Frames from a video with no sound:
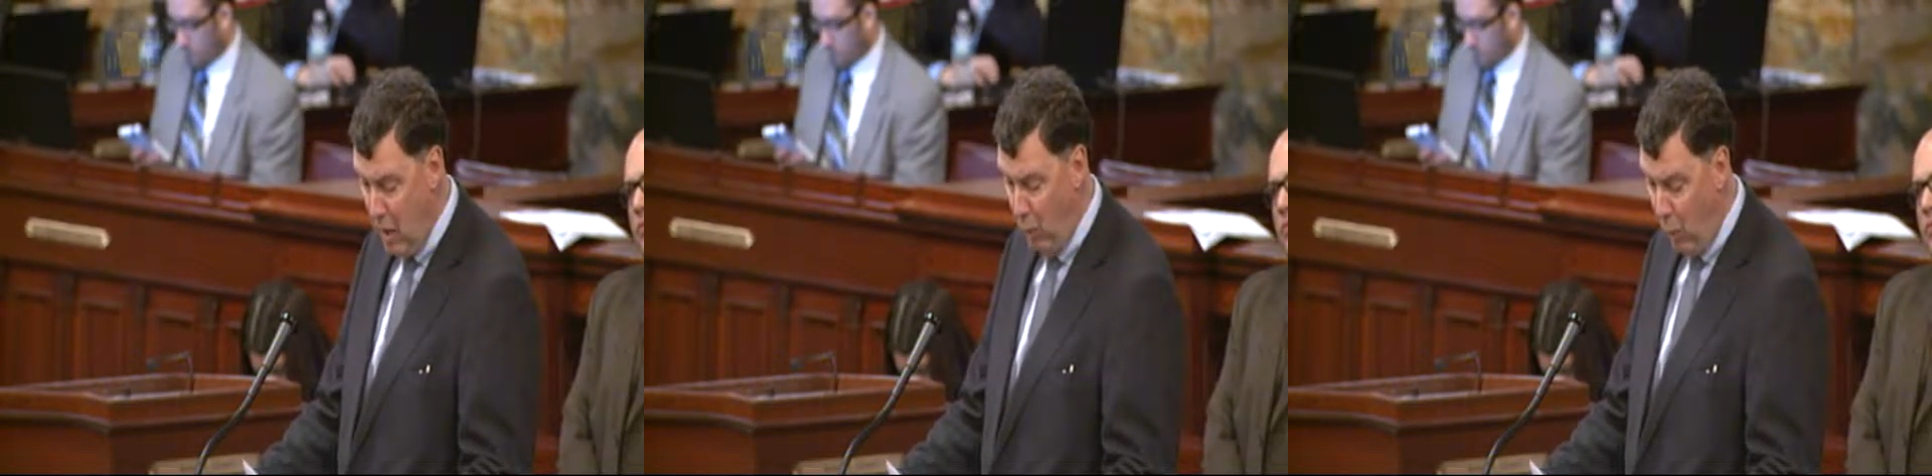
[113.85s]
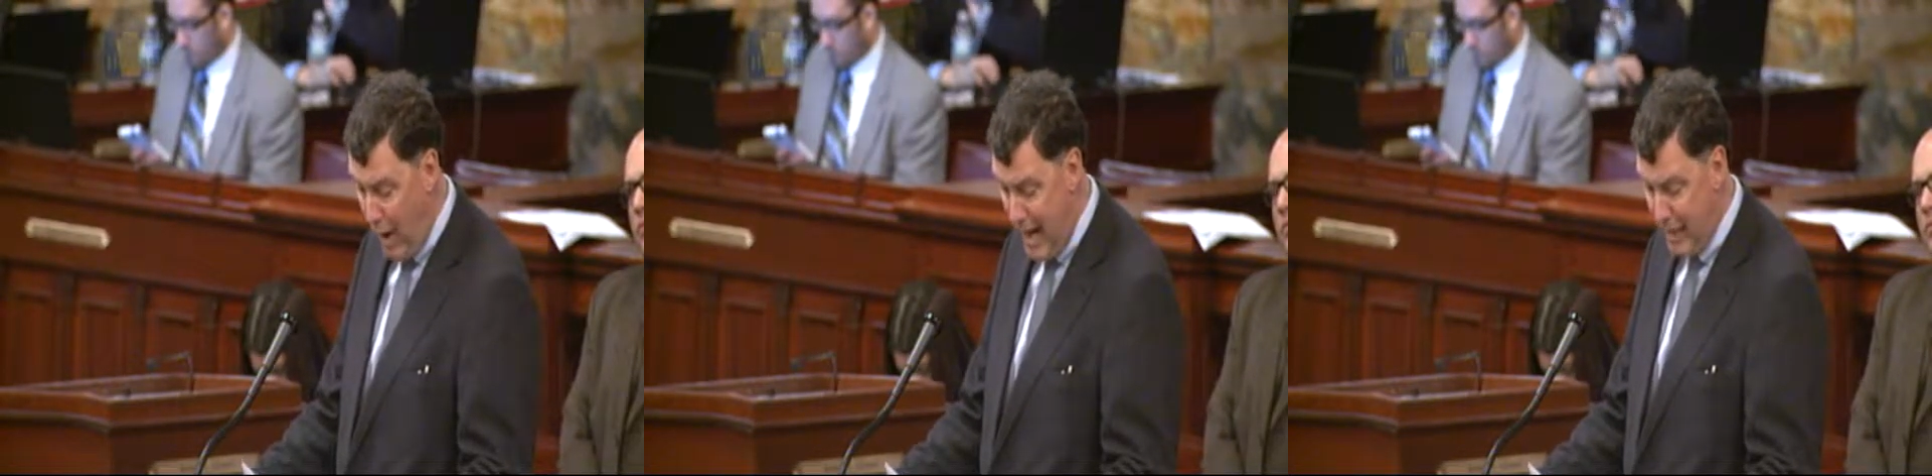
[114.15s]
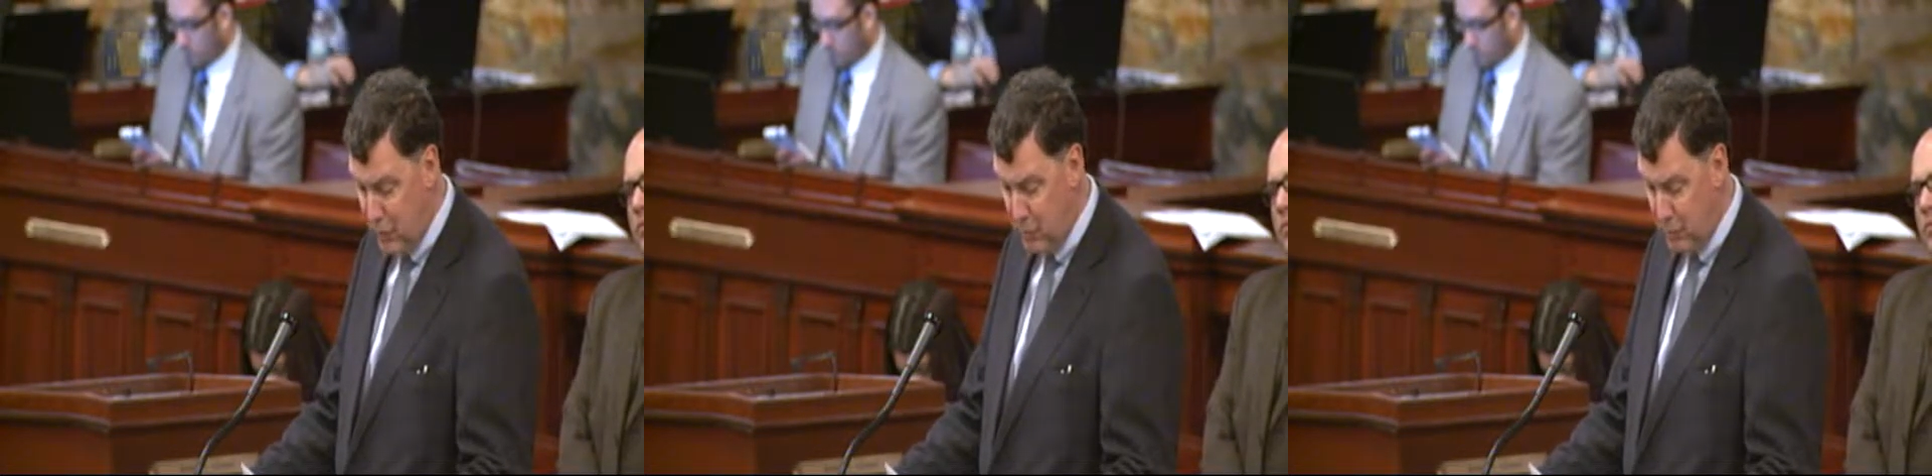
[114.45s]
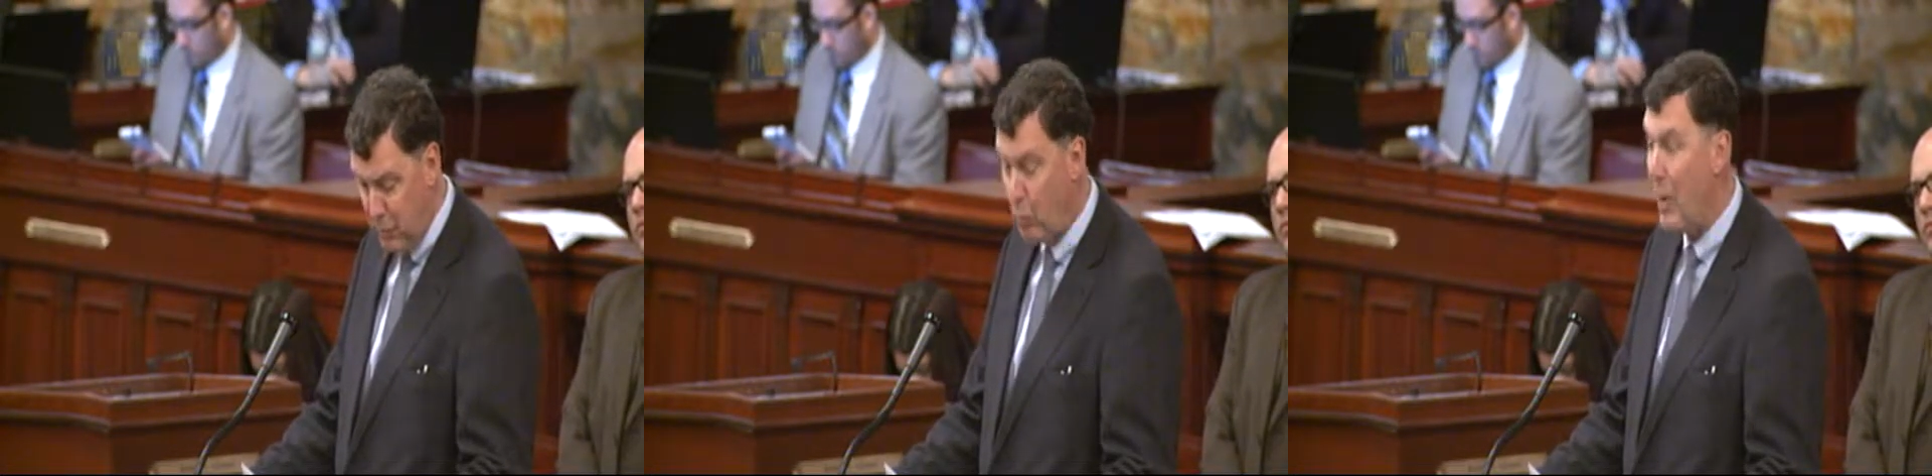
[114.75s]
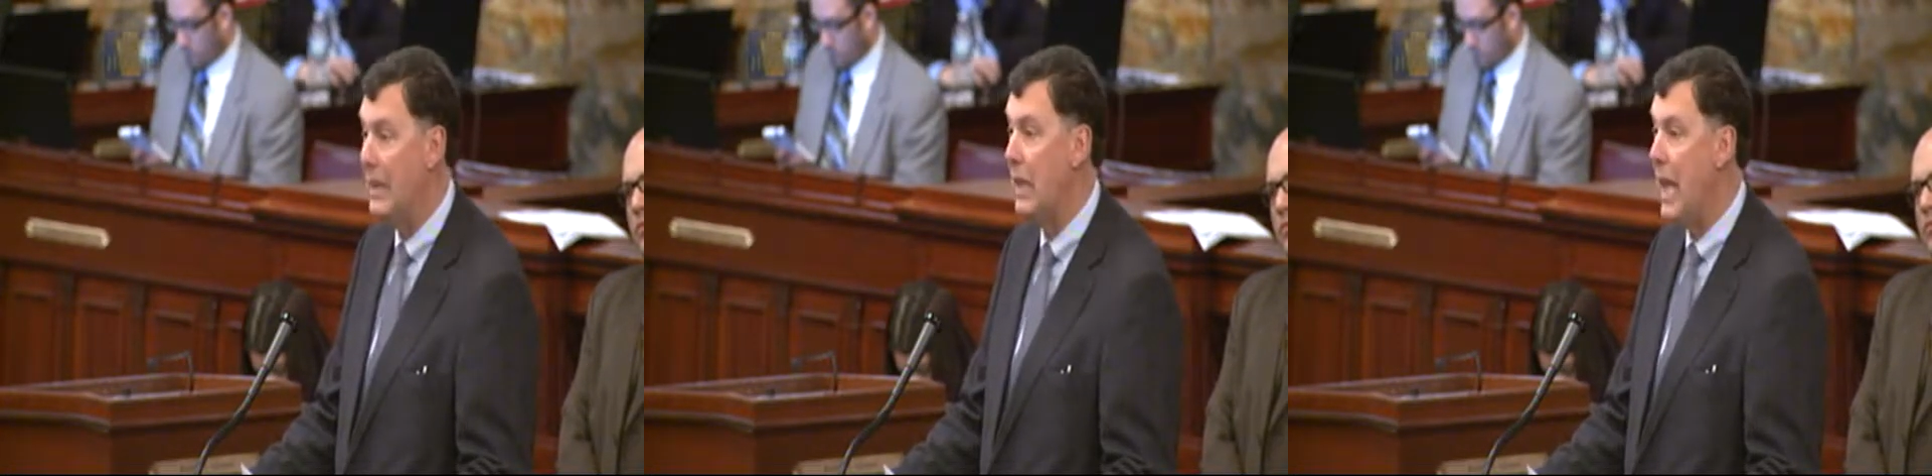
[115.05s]
wasps
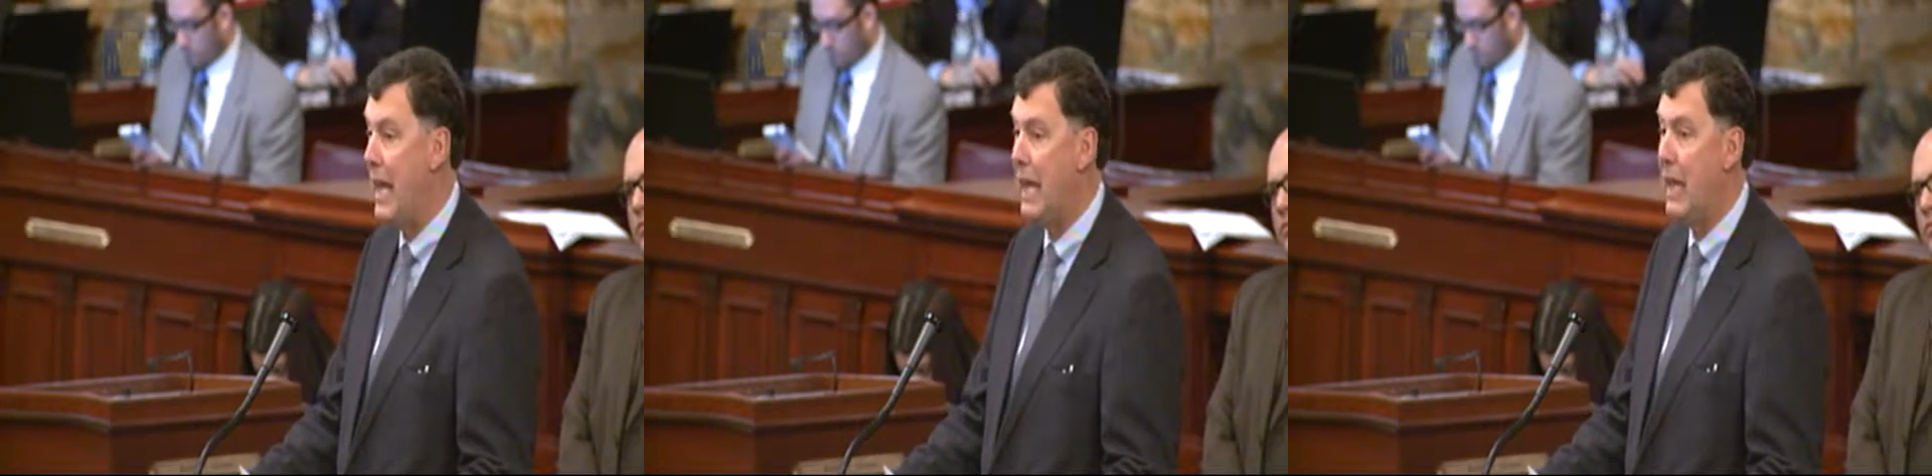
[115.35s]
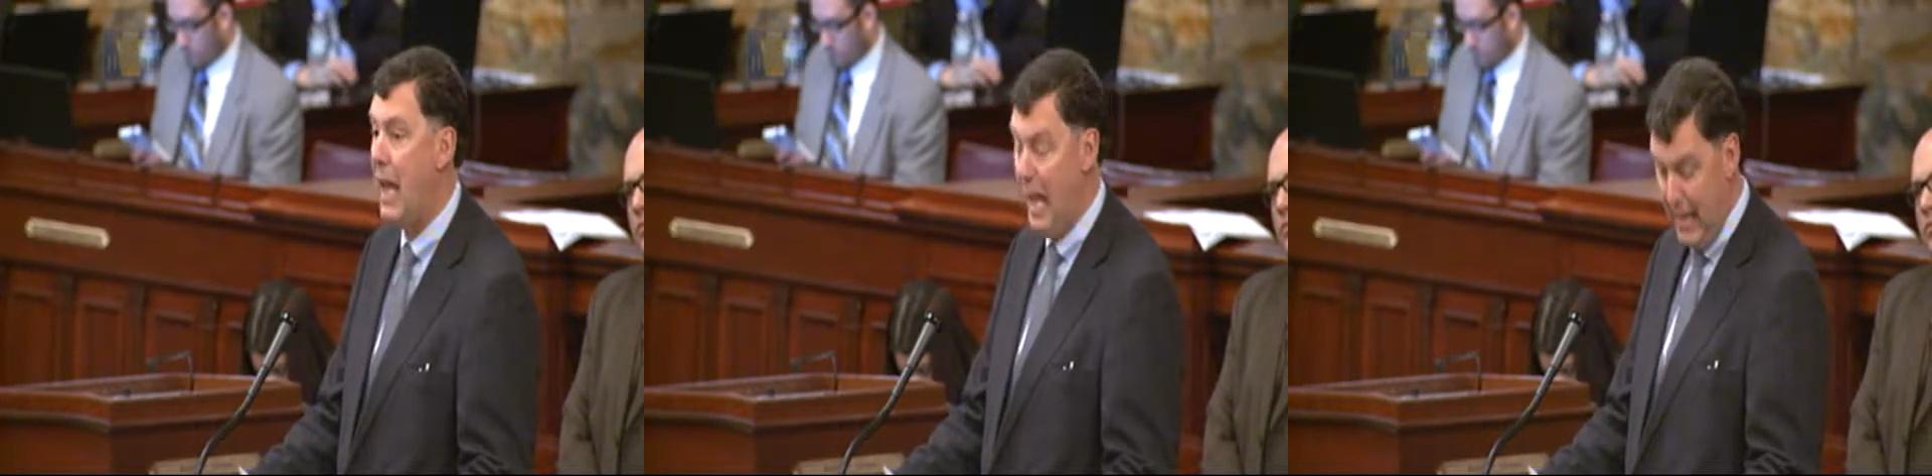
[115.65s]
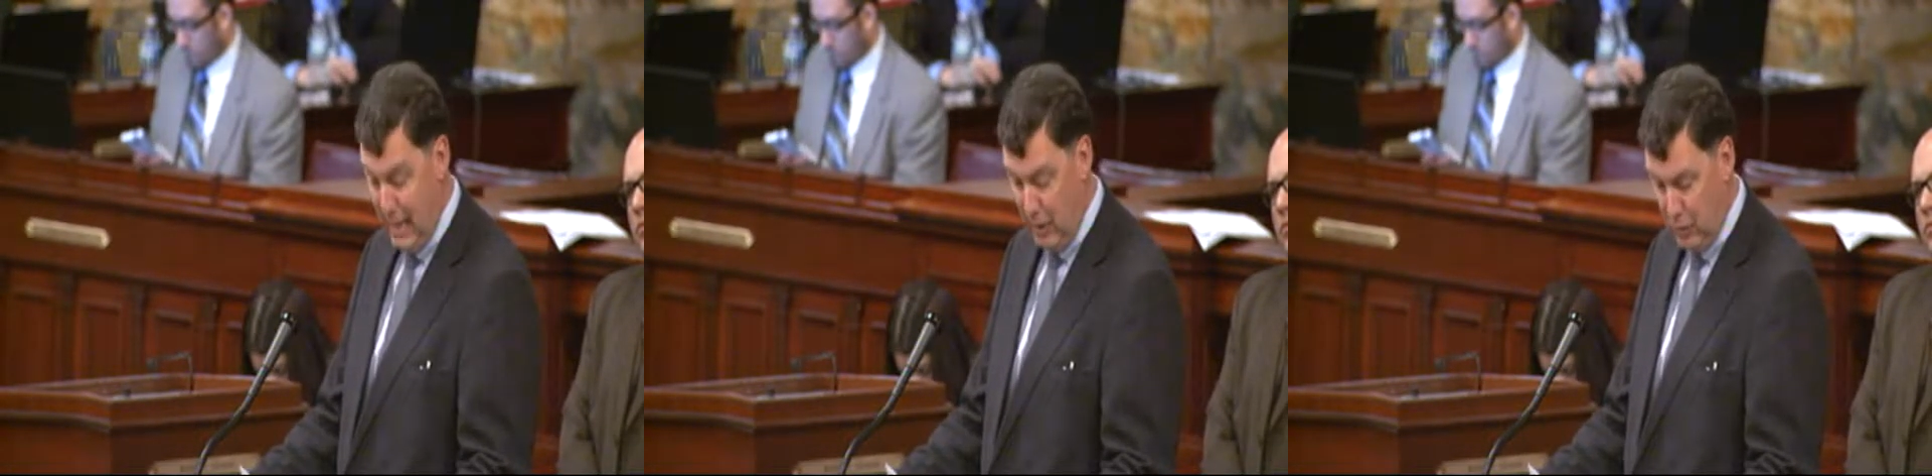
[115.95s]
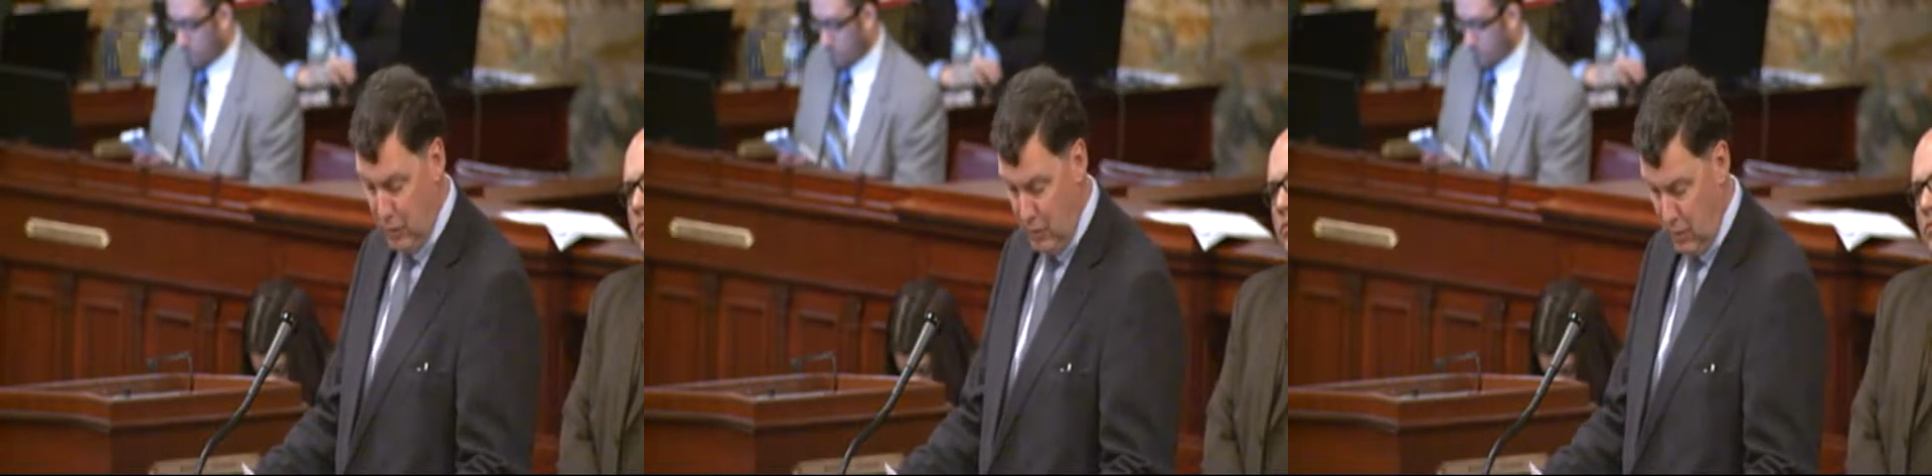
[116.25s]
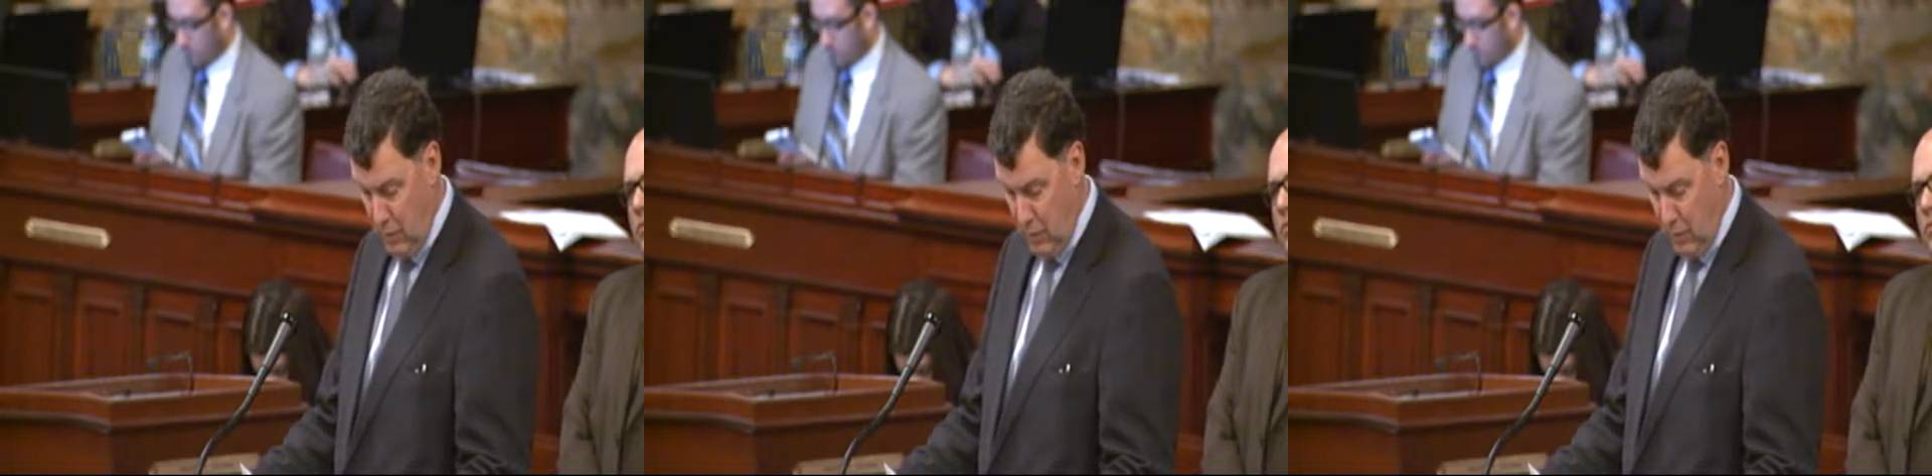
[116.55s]
when laying eggs.